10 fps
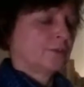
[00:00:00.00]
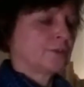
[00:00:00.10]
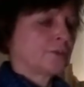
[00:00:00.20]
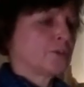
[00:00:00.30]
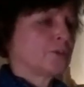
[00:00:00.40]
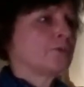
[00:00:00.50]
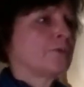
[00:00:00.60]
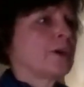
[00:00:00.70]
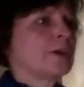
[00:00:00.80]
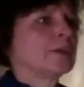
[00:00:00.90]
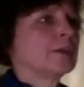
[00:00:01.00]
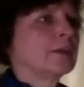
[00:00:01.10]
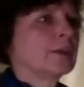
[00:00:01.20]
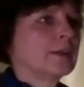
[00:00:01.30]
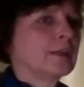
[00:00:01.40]
So the doer
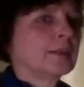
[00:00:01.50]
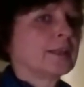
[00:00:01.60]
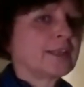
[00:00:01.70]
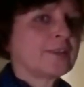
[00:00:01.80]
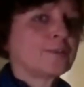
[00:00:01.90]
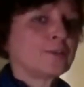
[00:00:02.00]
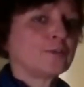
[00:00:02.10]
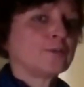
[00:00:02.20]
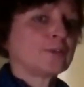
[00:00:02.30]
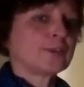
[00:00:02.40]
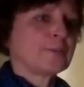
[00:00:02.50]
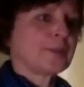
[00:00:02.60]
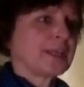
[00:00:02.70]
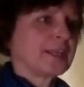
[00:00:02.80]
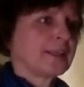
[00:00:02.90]
gets to do
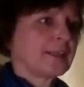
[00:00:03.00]
something.